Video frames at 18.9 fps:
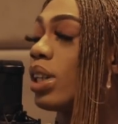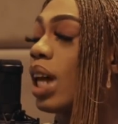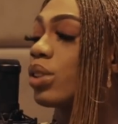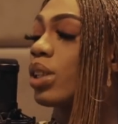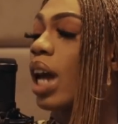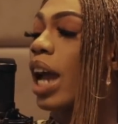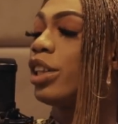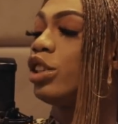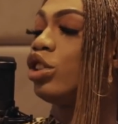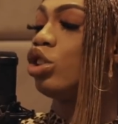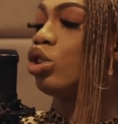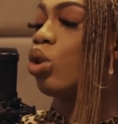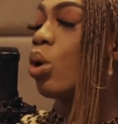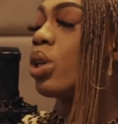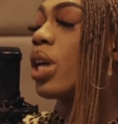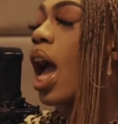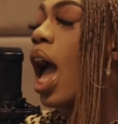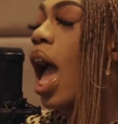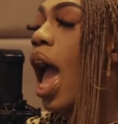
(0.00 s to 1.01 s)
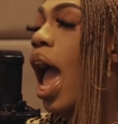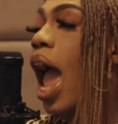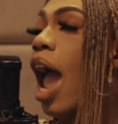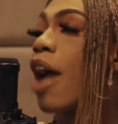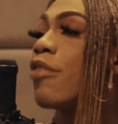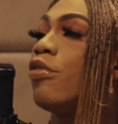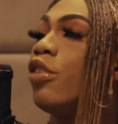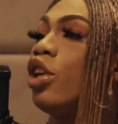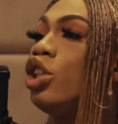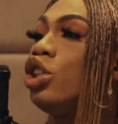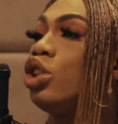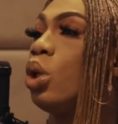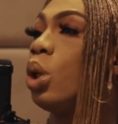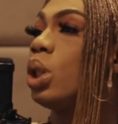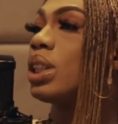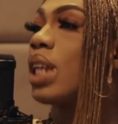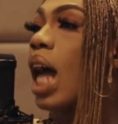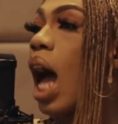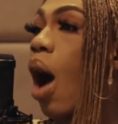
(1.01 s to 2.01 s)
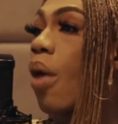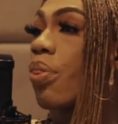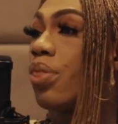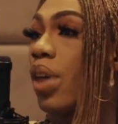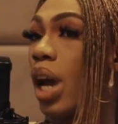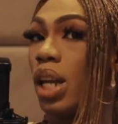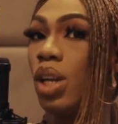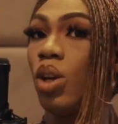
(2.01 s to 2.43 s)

That's why I told every youth out there.